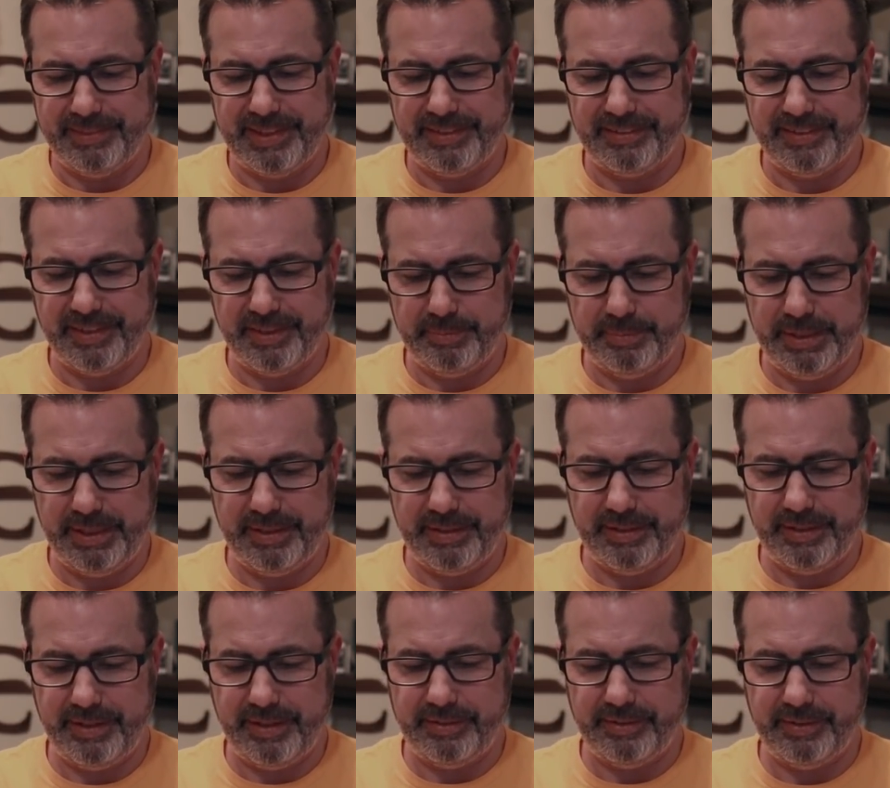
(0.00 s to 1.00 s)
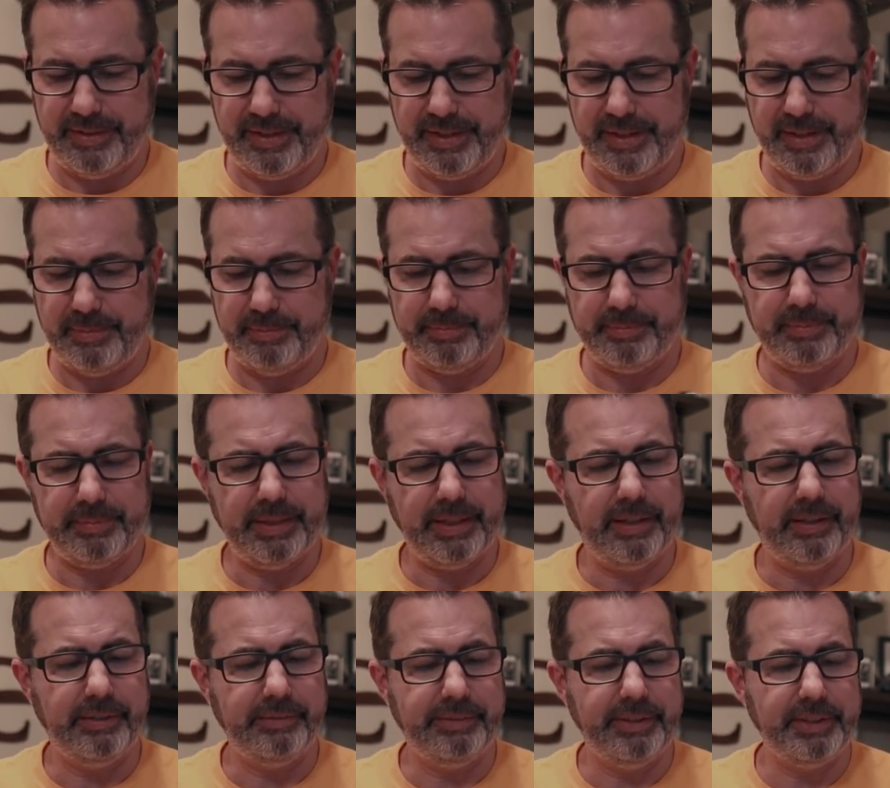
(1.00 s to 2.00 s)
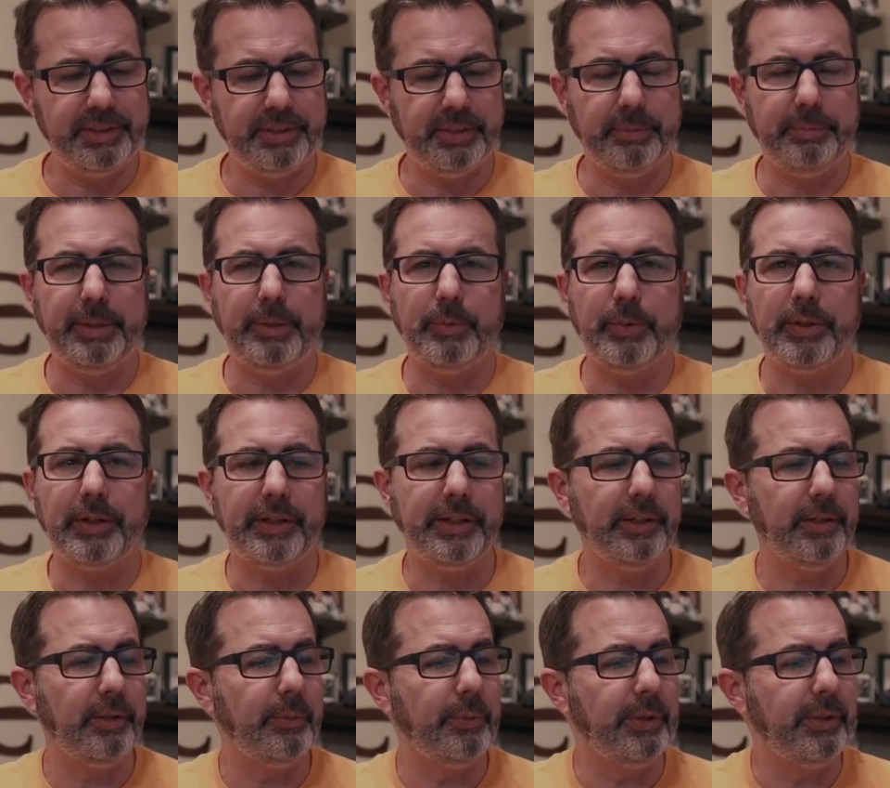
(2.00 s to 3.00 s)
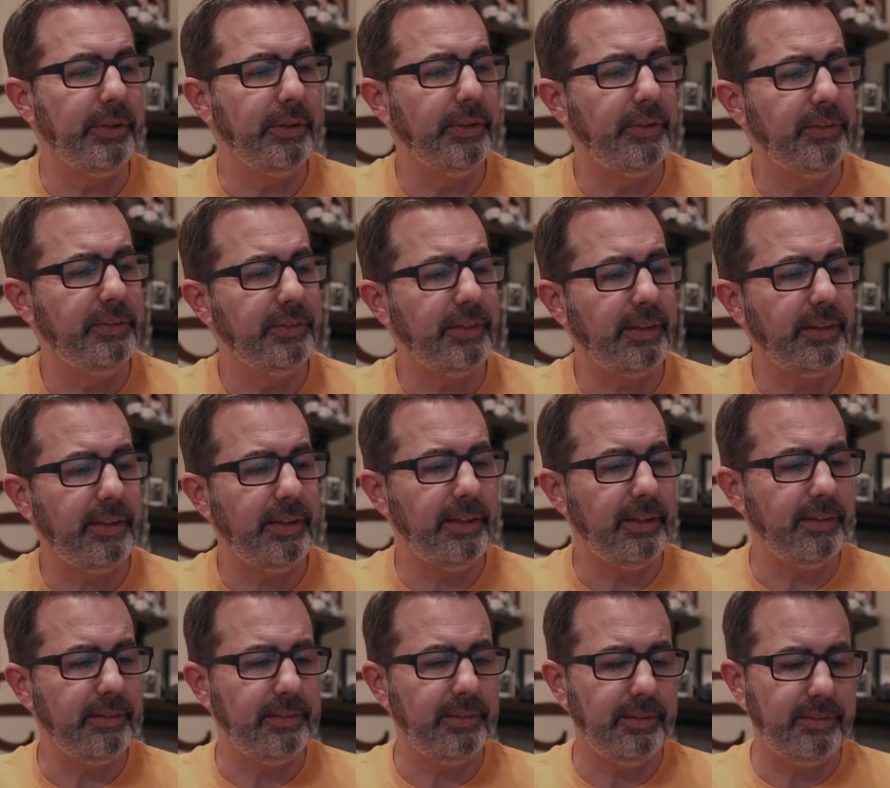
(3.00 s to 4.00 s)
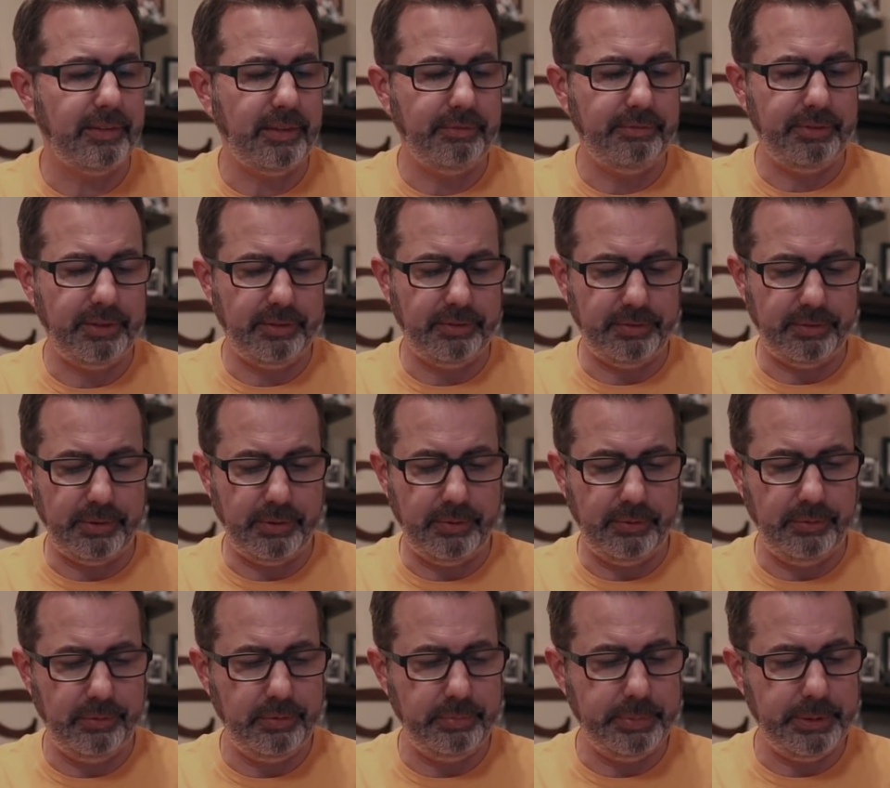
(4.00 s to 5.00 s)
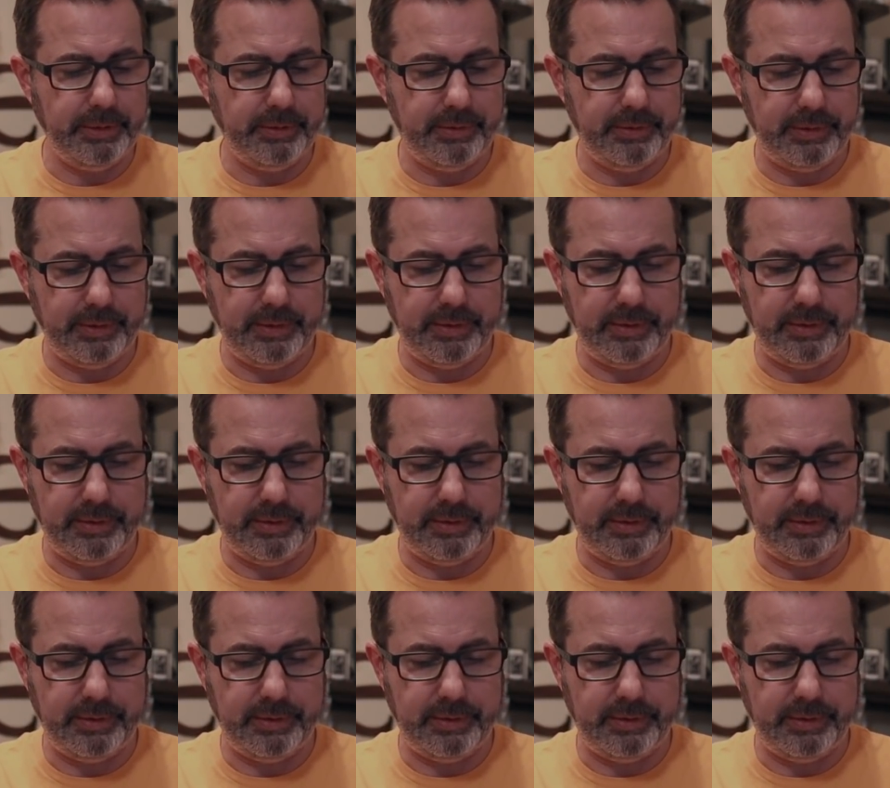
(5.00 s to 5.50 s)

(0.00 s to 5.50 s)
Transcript: It's going to be at another time. I'll eventually be working on one of these, I think, since I fixed drones, but